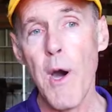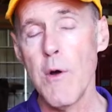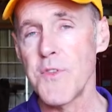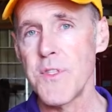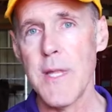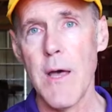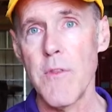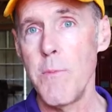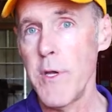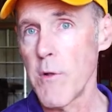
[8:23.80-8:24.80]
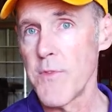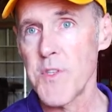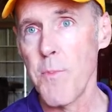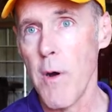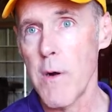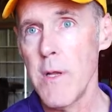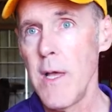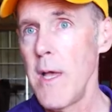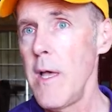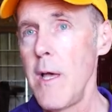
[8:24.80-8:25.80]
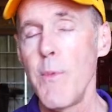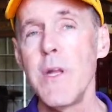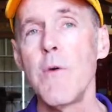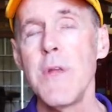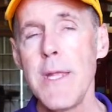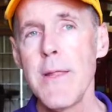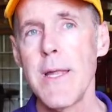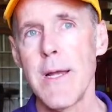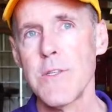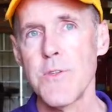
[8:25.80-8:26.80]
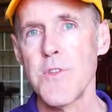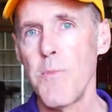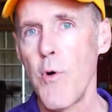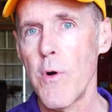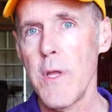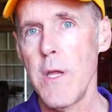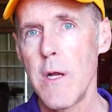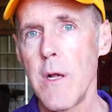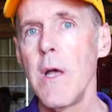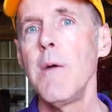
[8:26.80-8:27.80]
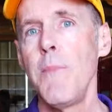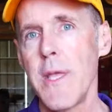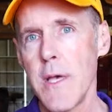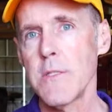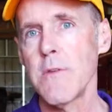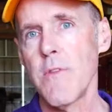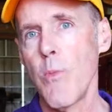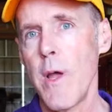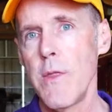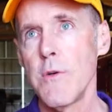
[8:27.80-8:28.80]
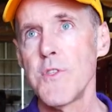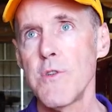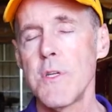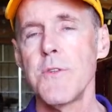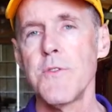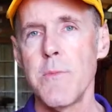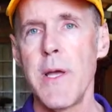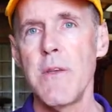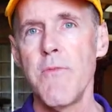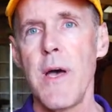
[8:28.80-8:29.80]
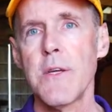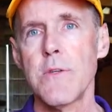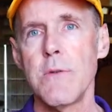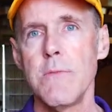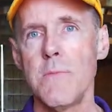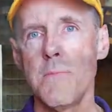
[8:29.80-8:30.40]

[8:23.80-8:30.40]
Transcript: posts down the middle of this barn, and we don't need that extra support here because of the way those trusses are manufactured.